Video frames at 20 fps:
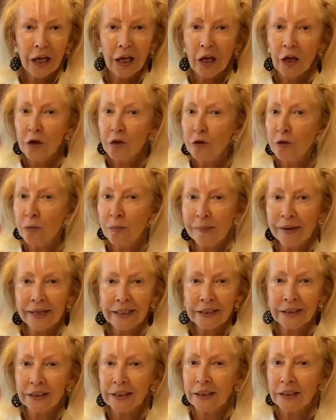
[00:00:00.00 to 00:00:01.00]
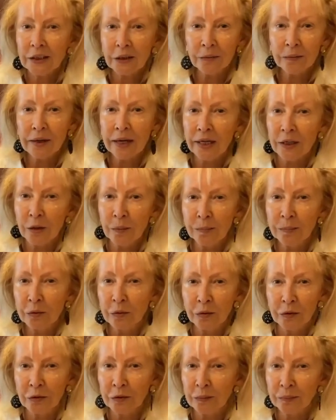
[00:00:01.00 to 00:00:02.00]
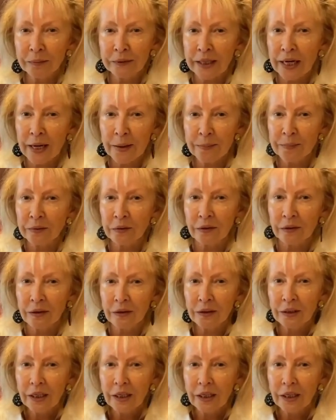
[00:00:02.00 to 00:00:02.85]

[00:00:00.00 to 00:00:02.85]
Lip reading: You may sit around the boardroom table